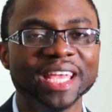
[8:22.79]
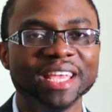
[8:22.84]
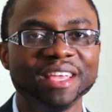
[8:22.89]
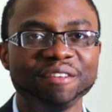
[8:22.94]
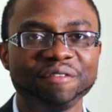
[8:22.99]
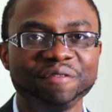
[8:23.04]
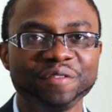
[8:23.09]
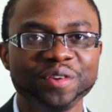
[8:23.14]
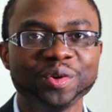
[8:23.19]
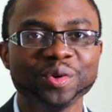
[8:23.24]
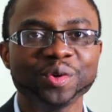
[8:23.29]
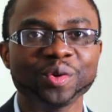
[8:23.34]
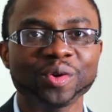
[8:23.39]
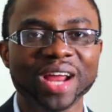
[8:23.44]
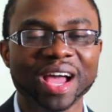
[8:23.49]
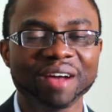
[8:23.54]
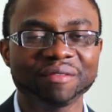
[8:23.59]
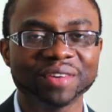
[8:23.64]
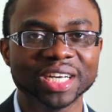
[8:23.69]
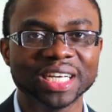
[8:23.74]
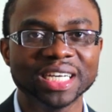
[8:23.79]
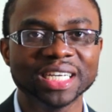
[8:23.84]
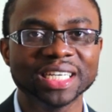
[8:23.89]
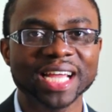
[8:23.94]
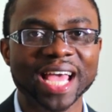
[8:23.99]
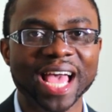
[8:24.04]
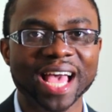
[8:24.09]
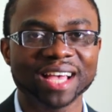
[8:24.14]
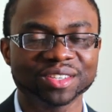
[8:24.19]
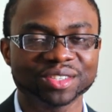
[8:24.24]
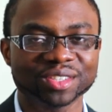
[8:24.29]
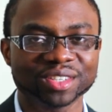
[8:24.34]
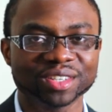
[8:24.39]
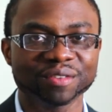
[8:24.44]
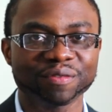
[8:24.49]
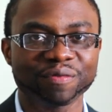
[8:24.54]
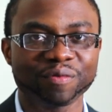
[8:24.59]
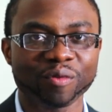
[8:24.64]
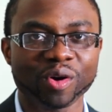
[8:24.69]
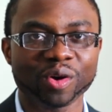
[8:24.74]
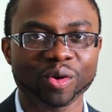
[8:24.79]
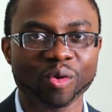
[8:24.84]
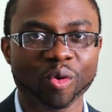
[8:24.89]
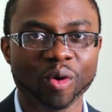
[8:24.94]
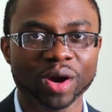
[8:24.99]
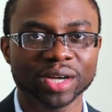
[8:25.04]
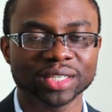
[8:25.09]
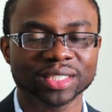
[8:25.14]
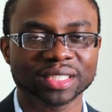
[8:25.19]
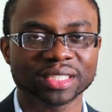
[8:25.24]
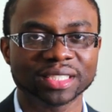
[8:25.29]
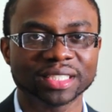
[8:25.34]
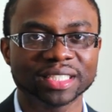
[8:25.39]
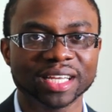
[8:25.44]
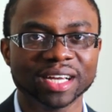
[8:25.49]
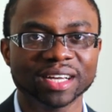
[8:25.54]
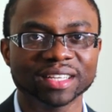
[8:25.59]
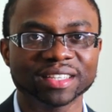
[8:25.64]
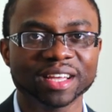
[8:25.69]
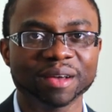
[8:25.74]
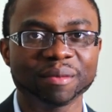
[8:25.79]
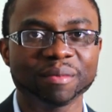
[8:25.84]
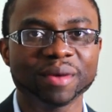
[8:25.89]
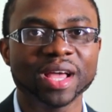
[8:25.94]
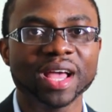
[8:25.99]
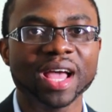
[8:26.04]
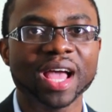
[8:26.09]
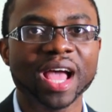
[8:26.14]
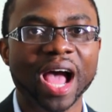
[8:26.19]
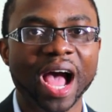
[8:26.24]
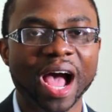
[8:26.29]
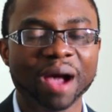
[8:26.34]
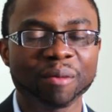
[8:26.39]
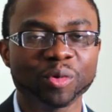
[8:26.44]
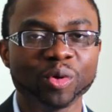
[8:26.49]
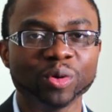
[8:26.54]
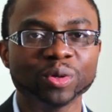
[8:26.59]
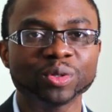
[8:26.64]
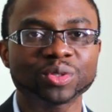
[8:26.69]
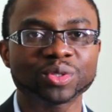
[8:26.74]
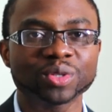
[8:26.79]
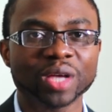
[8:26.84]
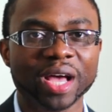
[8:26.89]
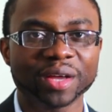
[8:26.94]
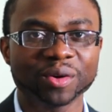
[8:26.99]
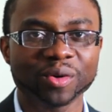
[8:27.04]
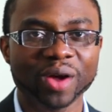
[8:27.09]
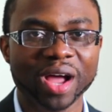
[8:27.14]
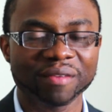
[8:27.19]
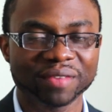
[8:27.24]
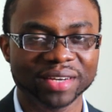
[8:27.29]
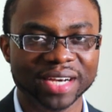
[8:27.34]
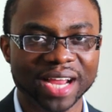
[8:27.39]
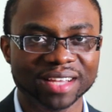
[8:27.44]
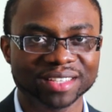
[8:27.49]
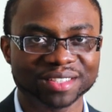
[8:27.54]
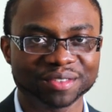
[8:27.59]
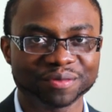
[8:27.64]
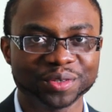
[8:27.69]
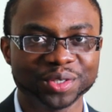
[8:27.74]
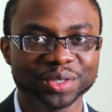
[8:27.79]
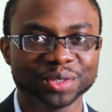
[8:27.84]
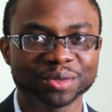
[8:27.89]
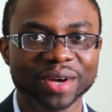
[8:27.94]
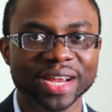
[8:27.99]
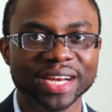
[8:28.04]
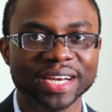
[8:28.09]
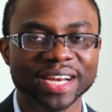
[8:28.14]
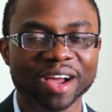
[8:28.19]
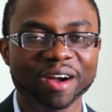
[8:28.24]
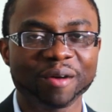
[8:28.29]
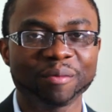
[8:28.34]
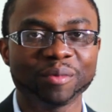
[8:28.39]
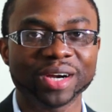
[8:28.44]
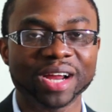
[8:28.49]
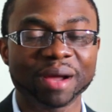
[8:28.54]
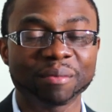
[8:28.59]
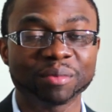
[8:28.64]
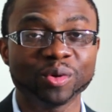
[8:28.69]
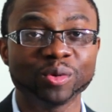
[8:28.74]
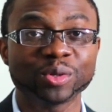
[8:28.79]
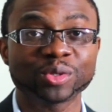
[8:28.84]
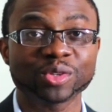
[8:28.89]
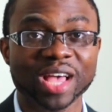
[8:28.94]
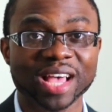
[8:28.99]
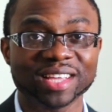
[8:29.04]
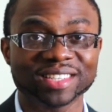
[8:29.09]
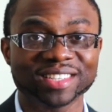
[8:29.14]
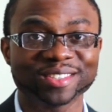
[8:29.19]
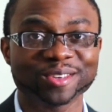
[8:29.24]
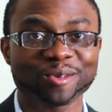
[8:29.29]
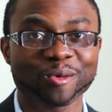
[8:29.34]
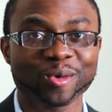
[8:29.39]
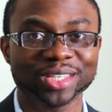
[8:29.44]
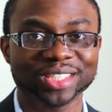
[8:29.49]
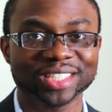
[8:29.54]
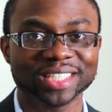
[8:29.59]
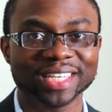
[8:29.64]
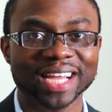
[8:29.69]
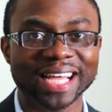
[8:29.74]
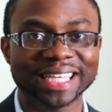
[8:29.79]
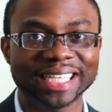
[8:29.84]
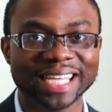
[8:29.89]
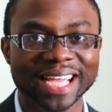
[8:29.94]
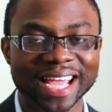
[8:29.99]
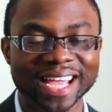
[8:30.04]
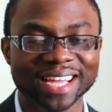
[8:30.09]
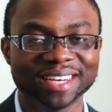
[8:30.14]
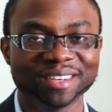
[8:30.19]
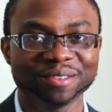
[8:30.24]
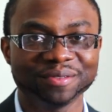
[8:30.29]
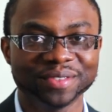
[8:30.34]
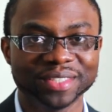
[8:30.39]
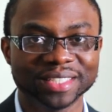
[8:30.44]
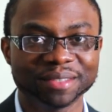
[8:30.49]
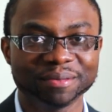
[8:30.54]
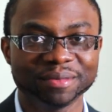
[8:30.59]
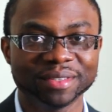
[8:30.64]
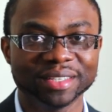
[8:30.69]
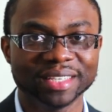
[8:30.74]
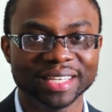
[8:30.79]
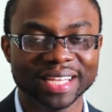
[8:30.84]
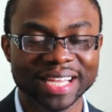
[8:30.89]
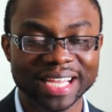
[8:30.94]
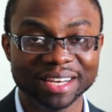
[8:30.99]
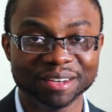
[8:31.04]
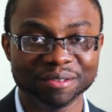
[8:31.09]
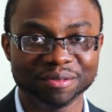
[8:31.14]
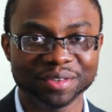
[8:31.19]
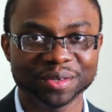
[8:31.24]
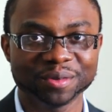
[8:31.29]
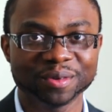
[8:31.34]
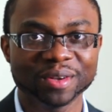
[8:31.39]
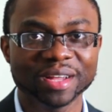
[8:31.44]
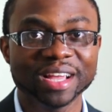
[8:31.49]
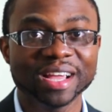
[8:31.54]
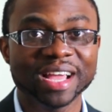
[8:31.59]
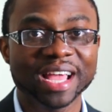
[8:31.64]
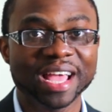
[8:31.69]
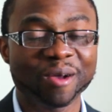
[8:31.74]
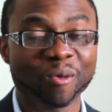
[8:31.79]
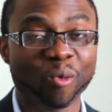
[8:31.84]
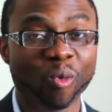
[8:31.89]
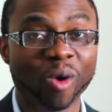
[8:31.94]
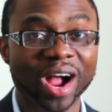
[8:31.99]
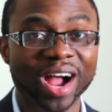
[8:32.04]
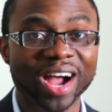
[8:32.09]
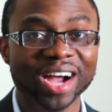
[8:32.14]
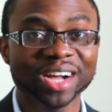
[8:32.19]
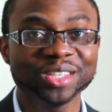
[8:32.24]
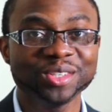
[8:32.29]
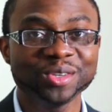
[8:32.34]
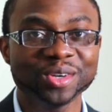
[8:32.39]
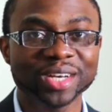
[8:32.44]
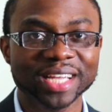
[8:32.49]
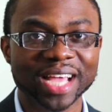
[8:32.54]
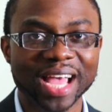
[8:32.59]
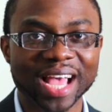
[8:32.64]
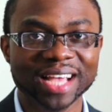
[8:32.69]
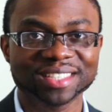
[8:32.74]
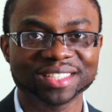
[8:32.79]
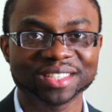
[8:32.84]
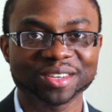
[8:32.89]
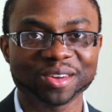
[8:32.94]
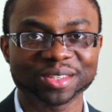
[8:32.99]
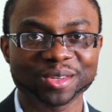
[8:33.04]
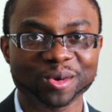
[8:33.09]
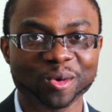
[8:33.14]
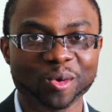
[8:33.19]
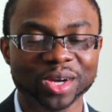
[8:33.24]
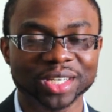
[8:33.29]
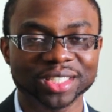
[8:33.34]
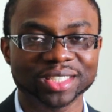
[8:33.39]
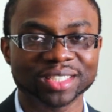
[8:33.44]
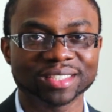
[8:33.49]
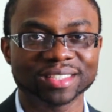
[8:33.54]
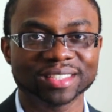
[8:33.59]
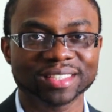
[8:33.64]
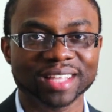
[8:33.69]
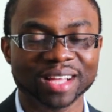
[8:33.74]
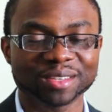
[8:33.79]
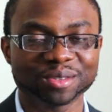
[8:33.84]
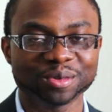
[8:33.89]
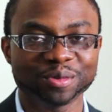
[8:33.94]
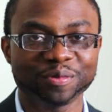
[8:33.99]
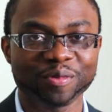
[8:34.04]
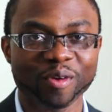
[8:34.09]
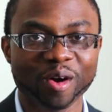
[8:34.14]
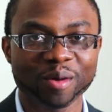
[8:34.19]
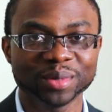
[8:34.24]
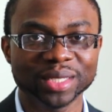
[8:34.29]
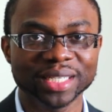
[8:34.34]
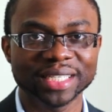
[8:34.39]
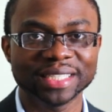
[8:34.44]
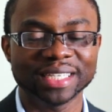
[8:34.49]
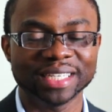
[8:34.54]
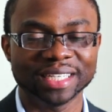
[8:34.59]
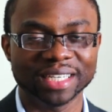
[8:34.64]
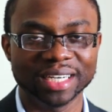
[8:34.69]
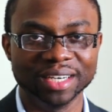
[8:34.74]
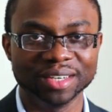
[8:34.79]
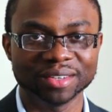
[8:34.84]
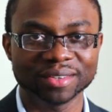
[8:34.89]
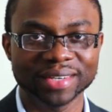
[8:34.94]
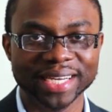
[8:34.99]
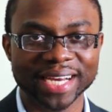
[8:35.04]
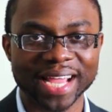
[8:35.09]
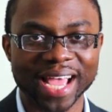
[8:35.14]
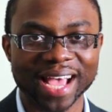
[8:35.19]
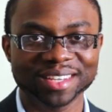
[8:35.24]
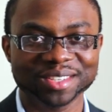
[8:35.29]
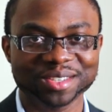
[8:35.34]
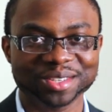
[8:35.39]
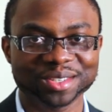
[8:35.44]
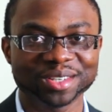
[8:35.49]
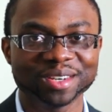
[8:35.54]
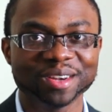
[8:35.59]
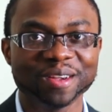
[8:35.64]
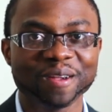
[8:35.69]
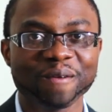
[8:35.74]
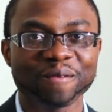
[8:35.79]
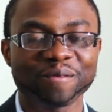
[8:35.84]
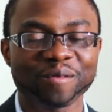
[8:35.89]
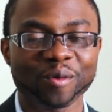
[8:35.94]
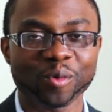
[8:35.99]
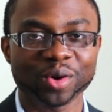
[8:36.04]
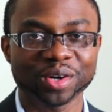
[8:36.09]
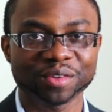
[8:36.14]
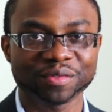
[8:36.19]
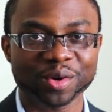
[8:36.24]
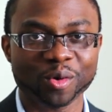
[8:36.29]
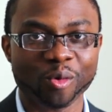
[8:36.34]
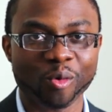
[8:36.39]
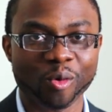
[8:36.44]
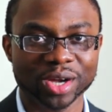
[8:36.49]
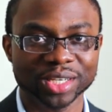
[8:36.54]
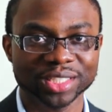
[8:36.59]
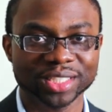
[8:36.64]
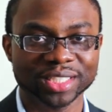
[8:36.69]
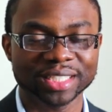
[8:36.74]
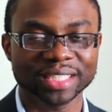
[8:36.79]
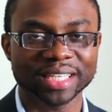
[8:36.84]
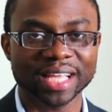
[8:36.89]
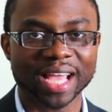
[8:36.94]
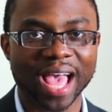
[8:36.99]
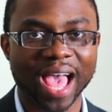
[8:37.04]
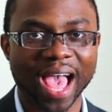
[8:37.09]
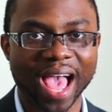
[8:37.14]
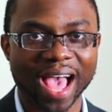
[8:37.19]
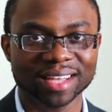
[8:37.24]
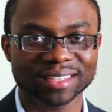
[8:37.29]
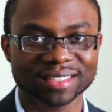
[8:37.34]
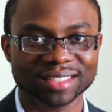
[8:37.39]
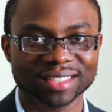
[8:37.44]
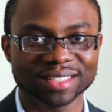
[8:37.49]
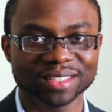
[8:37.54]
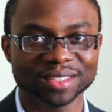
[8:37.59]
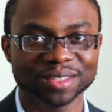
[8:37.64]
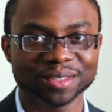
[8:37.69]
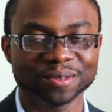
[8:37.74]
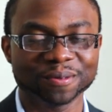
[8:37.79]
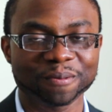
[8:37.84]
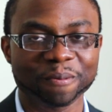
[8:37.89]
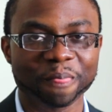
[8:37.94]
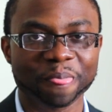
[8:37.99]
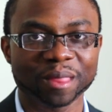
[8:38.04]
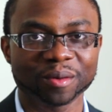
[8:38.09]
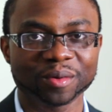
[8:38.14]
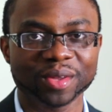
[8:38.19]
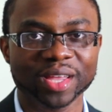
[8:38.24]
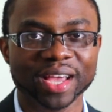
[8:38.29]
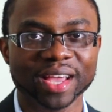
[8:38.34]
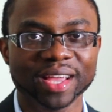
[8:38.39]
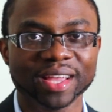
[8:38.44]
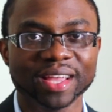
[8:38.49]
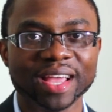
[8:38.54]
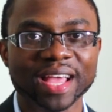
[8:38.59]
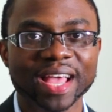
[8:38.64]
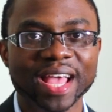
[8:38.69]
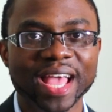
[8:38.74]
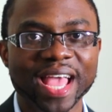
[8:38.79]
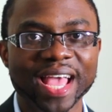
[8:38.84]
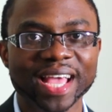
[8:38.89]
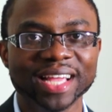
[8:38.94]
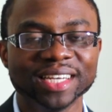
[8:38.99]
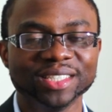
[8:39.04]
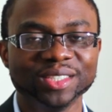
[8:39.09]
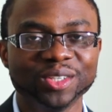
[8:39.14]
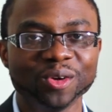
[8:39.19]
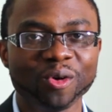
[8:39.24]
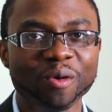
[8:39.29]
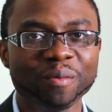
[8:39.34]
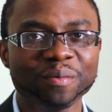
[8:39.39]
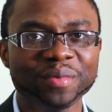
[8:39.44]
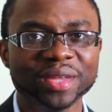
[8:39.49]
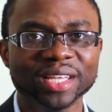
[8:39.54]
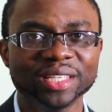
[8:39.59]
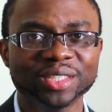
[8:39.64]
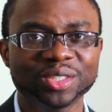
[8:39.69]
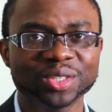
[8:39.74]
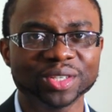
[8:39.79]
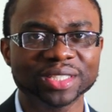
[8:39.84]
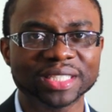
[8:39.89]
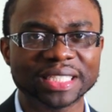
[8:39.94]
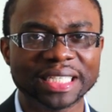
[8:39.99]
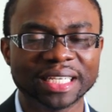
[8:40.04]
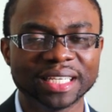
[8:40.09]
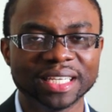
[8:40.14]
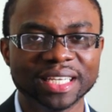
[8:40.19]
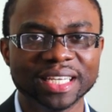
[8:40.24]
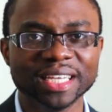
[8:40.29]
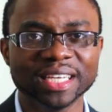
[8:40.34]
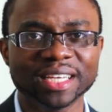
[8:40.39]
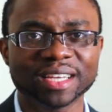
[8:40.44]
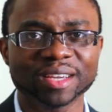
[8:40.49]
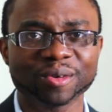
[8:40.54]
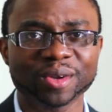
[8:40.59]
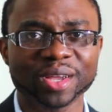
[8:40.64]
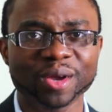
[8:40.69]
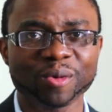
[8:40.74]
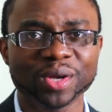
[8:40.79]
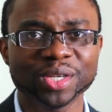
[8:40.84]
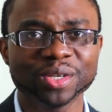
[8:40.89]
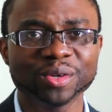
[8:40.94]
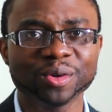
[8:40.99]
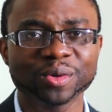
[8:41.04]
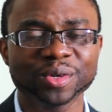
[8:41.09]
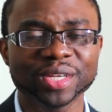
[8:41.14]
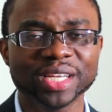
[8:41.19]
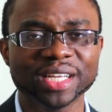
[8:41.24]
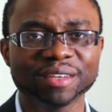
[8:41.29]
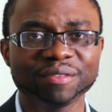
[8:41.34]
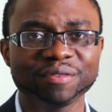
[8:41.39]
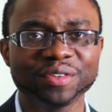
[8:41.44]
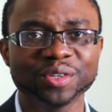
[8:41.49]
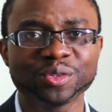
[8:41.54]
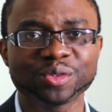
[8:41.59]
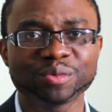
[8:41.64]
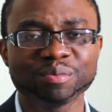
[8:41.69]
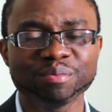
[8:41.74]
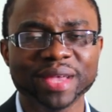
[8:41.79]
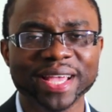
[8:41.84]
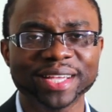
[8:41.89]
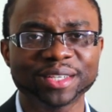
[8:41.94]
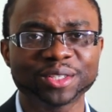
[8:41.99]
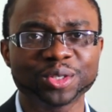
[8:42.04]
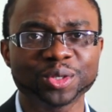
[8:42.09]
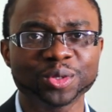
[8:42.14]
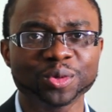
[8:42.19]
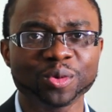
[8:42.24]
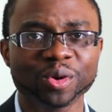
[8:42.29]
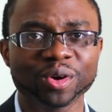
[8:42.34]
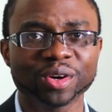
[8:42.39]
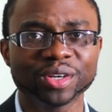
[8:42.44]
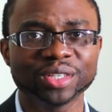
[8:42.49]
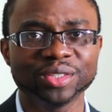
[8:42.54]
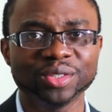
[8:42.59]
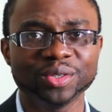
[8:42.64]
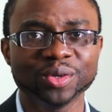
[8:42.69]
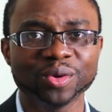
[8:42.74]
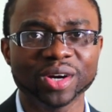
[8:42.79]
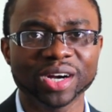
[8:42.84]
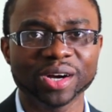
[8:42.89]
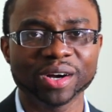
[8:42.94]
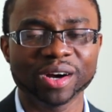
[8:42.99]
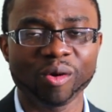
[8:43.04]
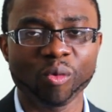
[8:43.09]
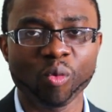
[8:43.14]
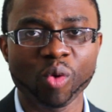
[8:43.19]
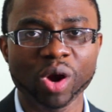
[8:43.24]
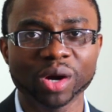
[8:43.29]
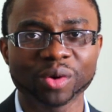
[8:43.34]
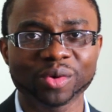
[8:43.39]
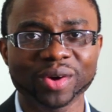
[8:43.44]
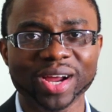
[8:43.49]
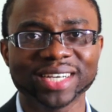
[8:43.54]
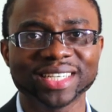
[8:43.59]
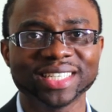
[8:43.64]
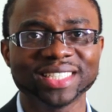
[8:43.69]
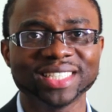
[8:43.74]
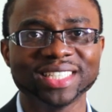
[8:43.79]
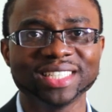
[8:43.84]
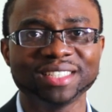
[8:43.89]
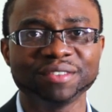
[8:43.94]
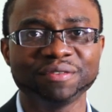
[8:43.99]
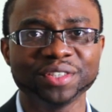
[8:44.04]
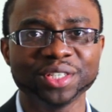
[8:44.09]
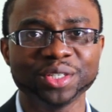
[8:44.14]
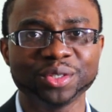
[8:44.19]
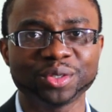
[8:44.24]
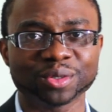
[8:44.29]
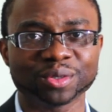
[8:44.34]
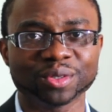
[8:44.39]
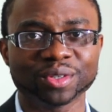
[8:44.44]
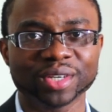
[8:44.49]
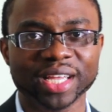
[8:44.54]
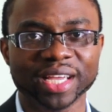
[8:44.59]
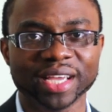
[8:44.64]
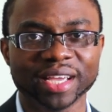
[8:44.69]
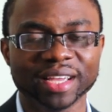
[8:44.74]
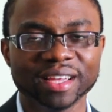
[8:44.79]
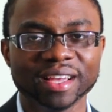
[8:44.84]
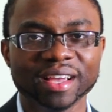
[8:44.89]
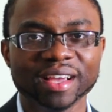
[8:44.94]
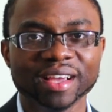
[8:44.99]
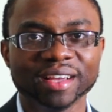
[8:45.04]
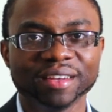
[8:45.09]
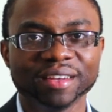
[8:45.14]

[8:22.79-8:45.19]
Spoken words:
If you don't have a good answer for a question, tell them, I don't have an answer for you right now, but I'm going to answer the question at the end of this interview. And while you're answering other questions, start to formulate a great answer for whatever question they're asking you, okay? And don't be just a geek, okay? When you go to interviews, make sure you are a well-rounded individual, okay?